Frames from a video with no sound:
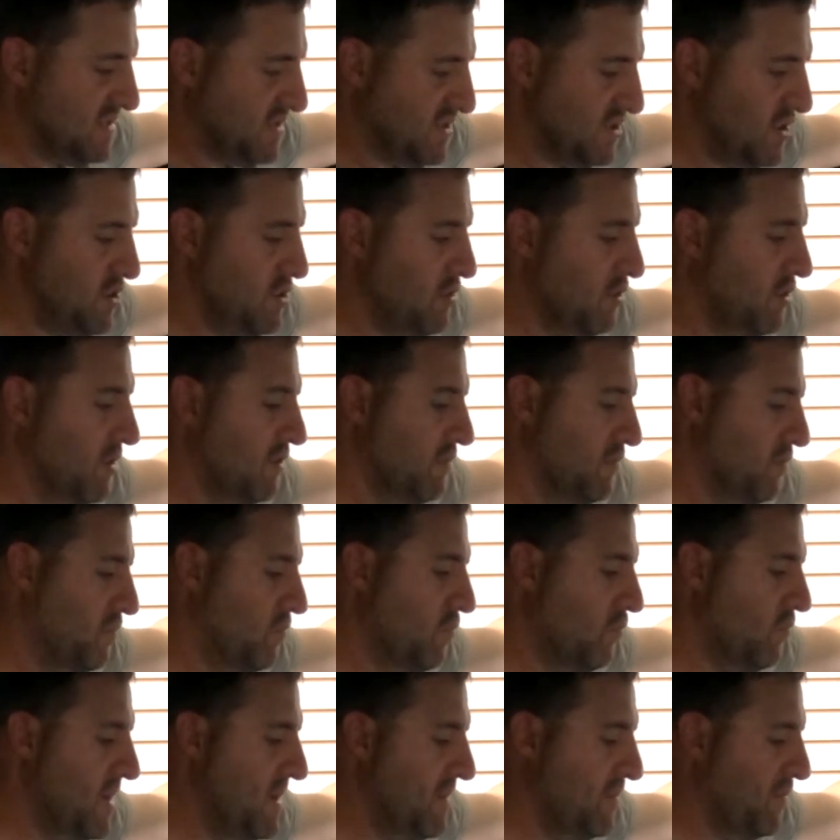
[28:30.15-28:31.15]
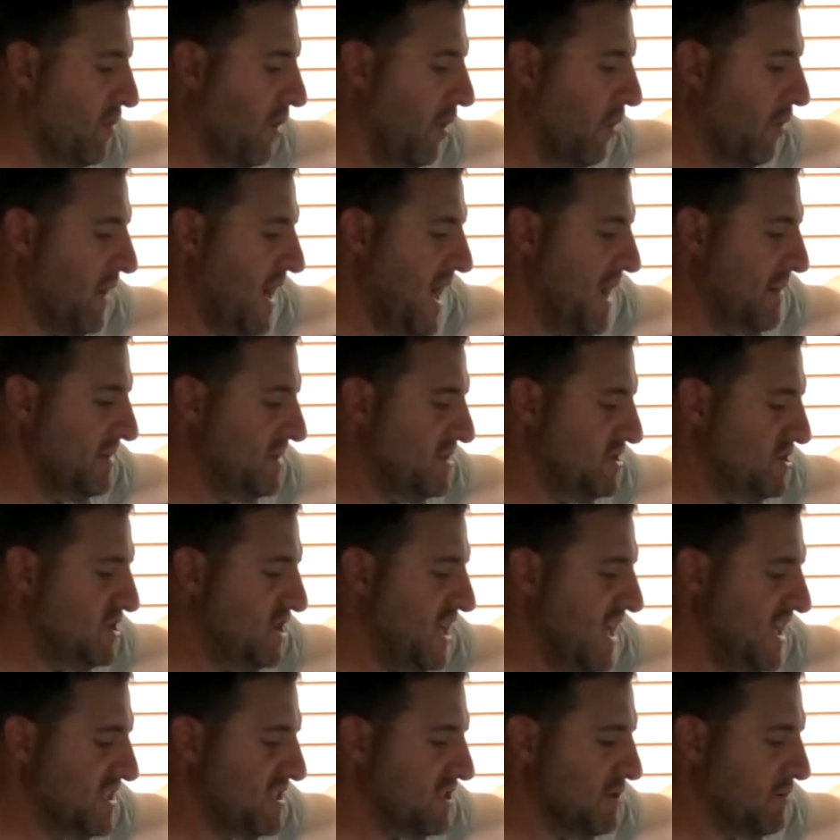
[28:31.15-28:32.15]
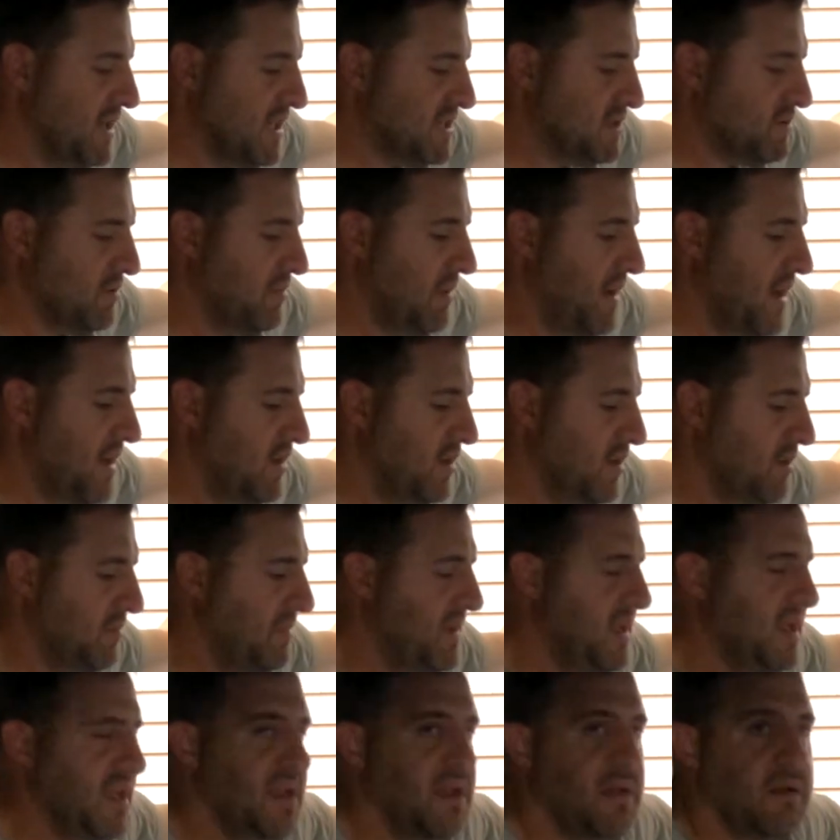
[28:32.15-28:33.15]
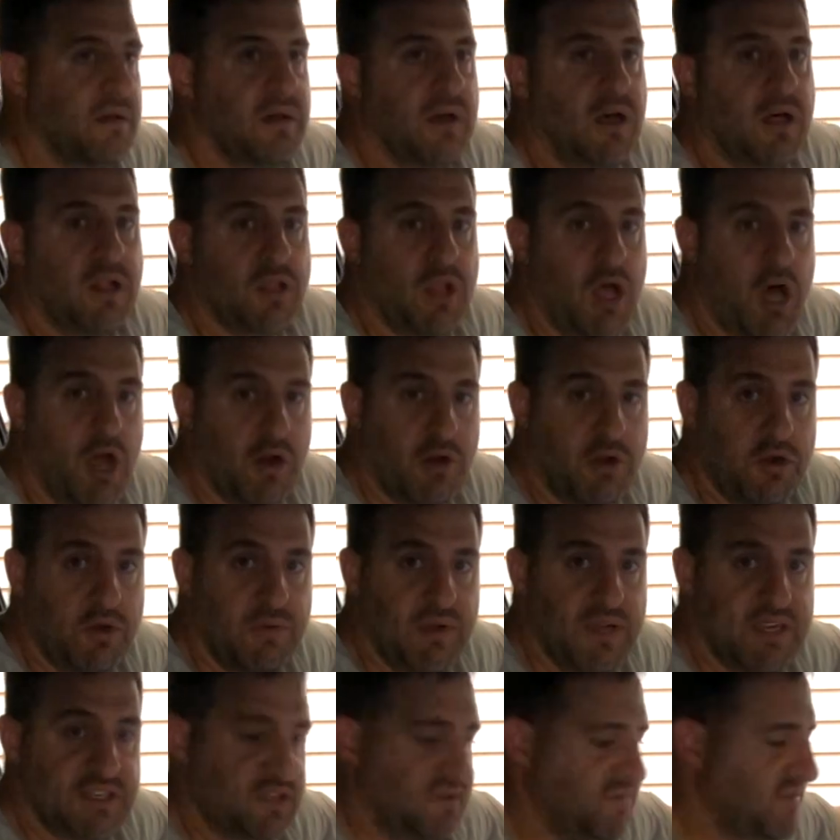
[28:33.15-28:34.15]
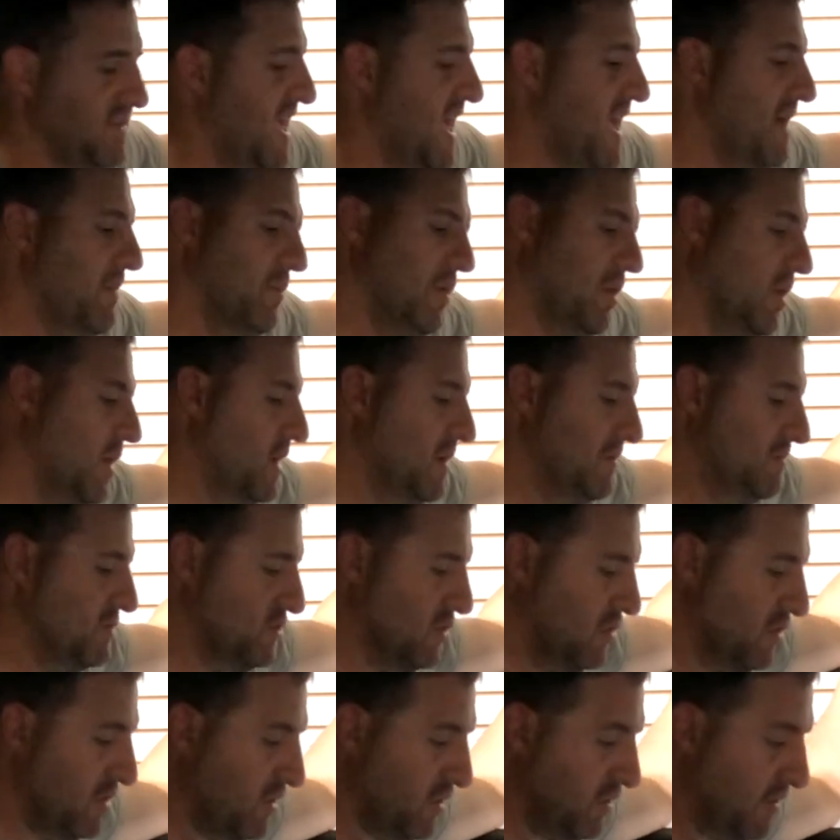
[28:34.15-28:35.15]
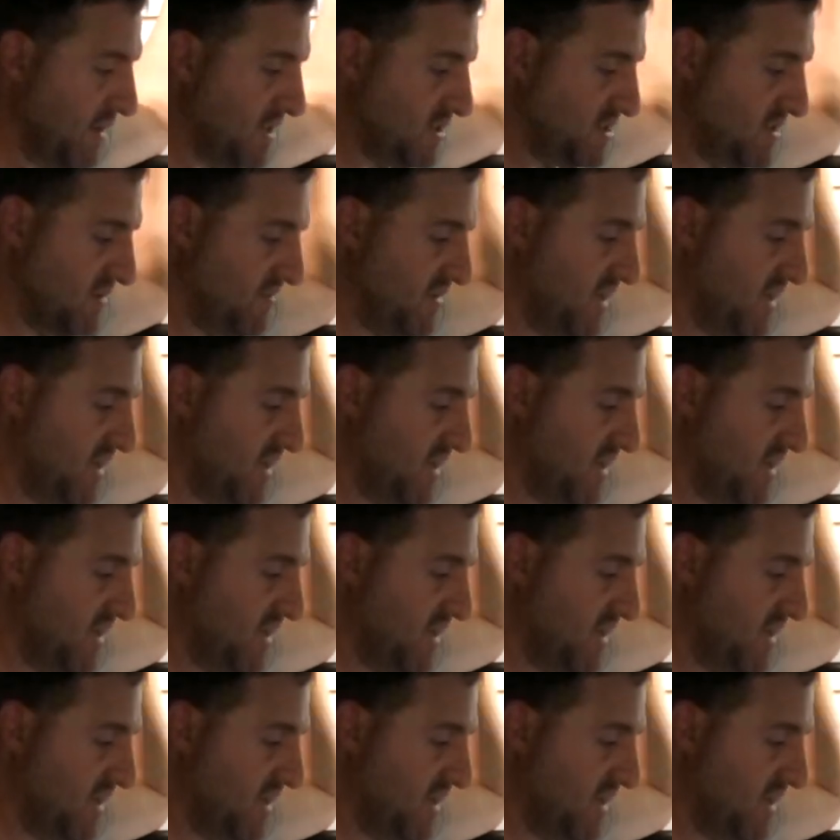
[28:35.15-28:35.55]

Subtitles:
So you could reprogram and change the rest reminder to be a longer duration of time or a shorter duration of